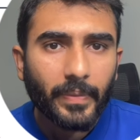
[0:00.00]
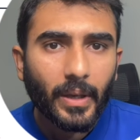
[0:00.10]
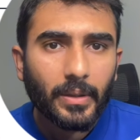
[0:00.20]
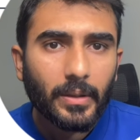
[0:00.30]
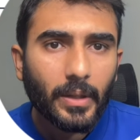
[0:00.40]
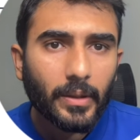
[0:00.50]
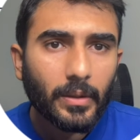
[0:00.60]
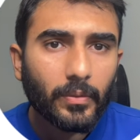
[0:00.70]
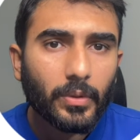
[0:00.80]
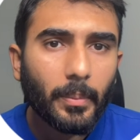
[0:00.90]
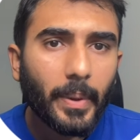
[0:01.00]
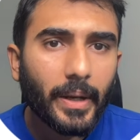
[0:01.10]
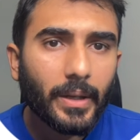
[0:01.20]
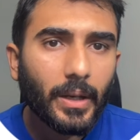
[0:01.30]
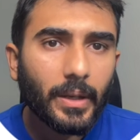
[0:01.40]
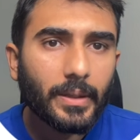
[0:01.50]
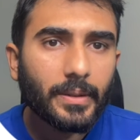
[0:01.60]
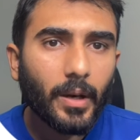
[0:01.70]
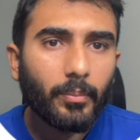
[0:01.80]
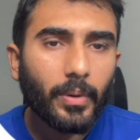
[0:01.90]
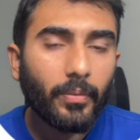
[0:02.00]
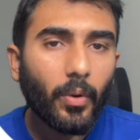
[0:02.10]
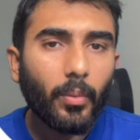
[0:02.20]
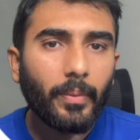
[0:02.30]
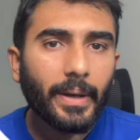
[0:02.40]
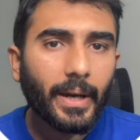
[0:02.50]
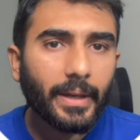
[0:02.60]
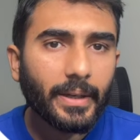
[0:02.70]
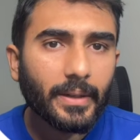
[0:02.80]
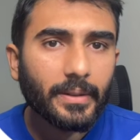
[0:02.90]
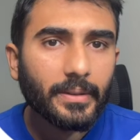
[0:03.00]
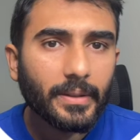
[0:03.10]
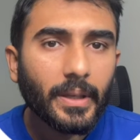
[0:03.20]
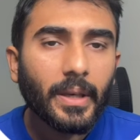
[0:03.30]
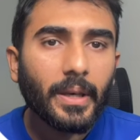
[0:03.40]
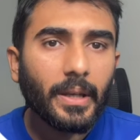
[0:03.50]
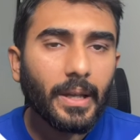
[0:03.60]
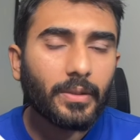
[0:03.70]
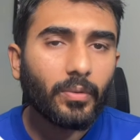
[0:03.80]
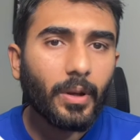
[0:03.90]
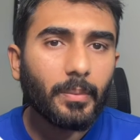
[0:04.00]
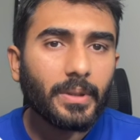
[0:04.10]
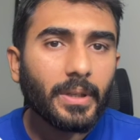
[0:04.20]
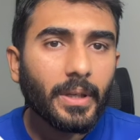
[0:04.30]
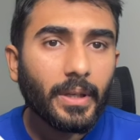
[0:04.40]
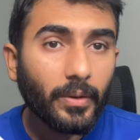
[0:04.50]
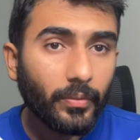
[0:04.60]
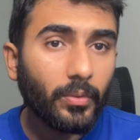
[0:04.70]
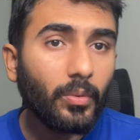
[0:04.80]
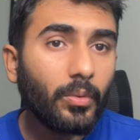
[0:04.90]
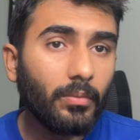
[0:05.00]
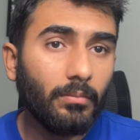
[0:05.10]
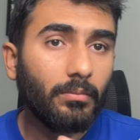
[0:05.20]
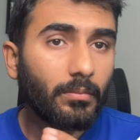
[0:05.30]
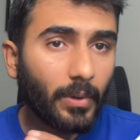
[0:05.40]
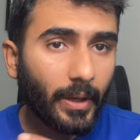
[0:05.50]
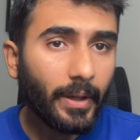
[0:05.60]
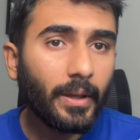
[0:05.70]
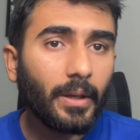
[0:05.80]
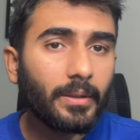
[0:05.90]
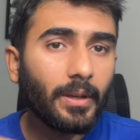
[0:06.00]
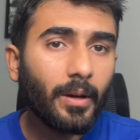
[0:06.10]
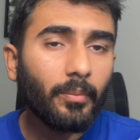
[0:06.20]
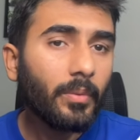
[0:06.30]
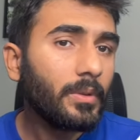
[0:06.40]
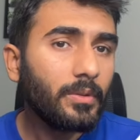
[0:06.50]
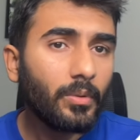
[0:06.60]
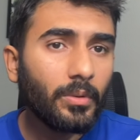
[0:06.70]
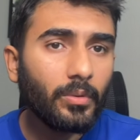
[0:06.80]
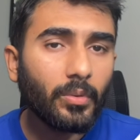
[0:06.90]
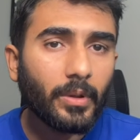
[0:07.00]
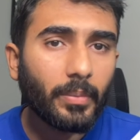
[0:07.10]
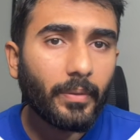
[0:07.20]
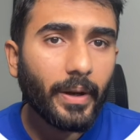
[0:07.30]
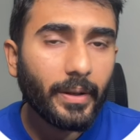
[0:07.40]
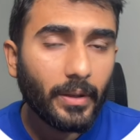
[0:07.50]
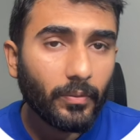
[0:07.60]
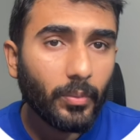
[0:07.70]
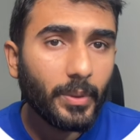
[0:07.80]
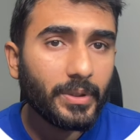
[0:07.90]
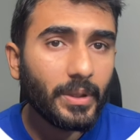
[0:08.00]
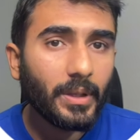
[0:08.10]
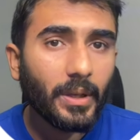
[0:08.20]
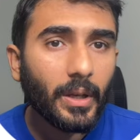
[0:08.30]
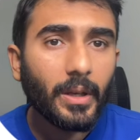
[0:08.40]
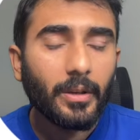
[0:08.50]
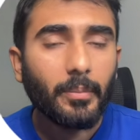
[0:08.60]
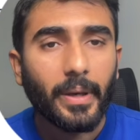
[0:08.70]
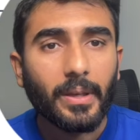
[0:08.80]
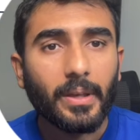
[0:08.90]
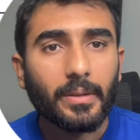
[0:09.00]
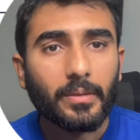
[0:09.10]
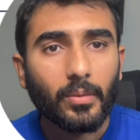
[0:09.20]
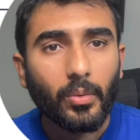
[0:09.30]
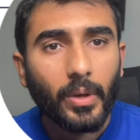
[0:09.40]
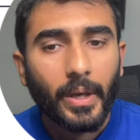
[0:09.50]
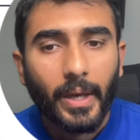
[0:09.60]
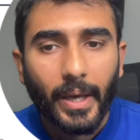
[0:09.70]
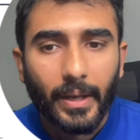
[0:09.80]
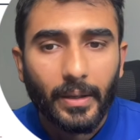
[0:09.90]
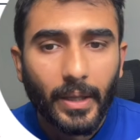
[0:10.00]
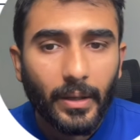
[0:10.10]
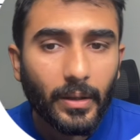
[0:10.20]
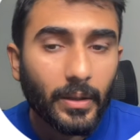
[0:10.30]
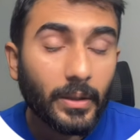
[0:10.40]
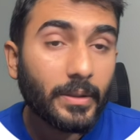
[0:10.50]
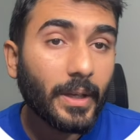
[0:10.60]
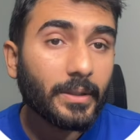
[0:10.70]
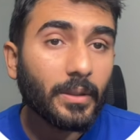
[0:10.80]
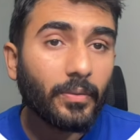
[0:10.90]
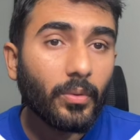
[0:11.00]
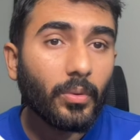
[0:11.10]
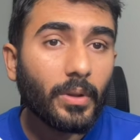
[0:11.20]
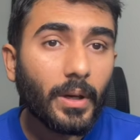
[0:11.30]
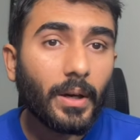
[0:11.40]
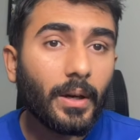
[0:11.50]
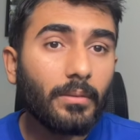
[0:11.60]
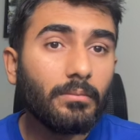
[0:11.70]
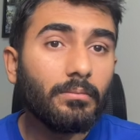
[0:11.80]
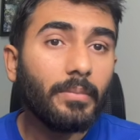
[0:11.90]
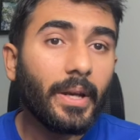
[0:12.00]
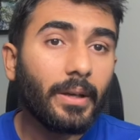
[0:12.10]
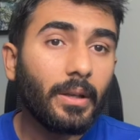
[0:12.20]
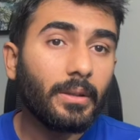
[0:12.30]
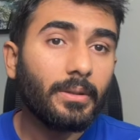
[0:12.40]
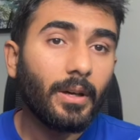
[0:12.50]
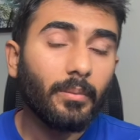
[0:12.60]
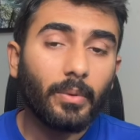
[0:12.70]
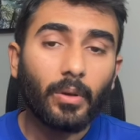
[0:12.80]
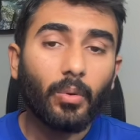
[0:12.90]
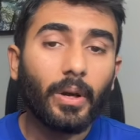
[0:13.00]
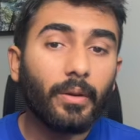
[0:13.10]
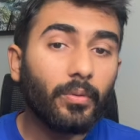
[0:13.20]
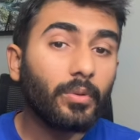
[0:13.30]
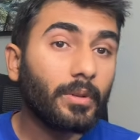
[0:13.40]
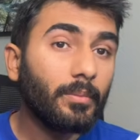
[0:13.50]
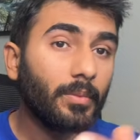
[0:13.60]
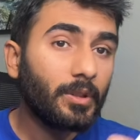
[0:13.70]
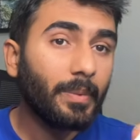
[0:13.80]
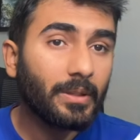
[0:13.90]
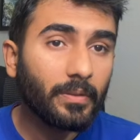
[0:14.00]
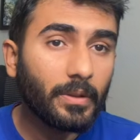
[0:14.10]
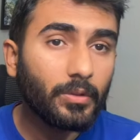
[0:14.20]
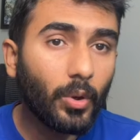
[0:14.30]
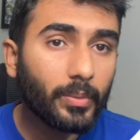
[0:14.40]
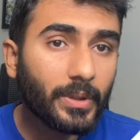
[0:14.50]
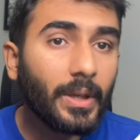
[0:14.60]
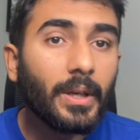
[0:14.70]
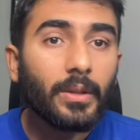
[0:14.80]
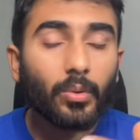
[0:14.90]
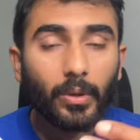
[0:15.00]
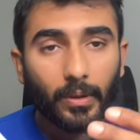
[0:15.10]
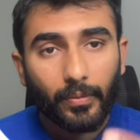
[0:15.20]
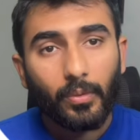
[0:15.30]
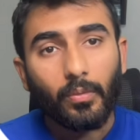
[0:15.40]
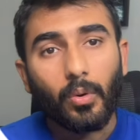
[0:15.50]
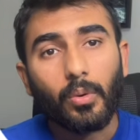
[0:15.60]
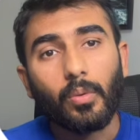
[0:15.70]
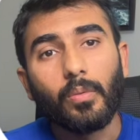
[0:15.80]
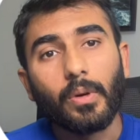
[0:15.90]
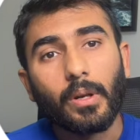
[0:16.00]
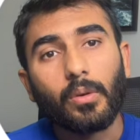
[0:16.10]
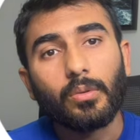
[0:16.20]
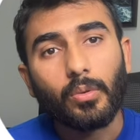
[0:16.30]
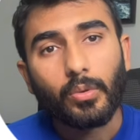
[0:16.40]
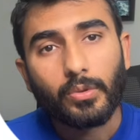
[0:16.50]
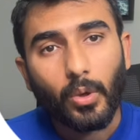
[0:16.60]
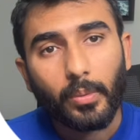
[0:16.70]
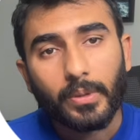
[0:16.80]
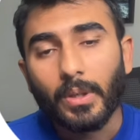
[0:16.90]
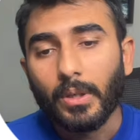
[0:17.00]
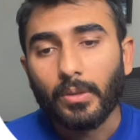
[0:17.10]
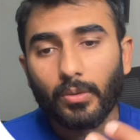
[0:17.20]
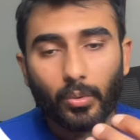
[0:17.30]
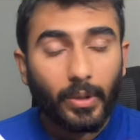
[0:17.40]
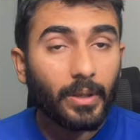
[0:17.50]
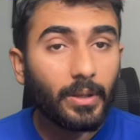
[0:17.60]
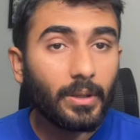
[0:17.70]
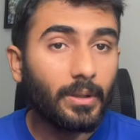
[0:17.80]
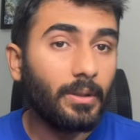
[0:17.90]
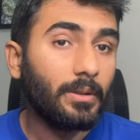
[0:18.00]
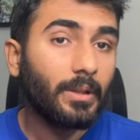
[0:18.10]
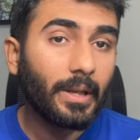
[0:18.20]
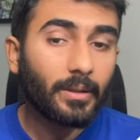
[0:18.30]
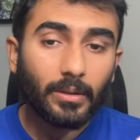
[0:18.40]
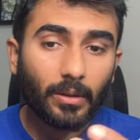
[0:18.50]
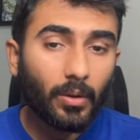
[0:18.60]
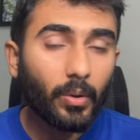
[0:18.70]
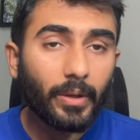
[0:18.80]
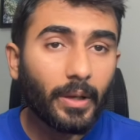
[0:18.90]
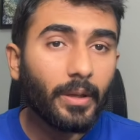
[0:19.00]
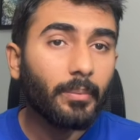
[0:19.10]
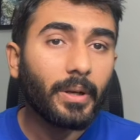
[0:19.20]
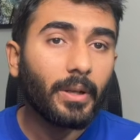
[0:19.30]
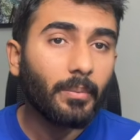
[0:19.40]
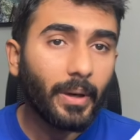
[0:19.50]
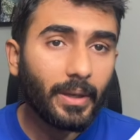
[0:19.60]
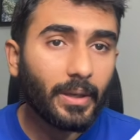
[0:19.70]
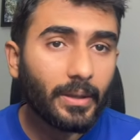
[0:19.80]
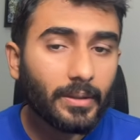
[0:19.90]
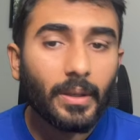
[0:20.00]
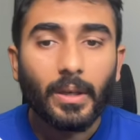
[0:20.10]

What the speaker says: And then it's asking for the medical exam performed by IRCC in last 12 months. If you had an exam, you can provide the information here. In my case, no. And then it's asking for the medical exam required for some specific jobs. So if you want to work on those jobs, you can select accordingly. But in my case,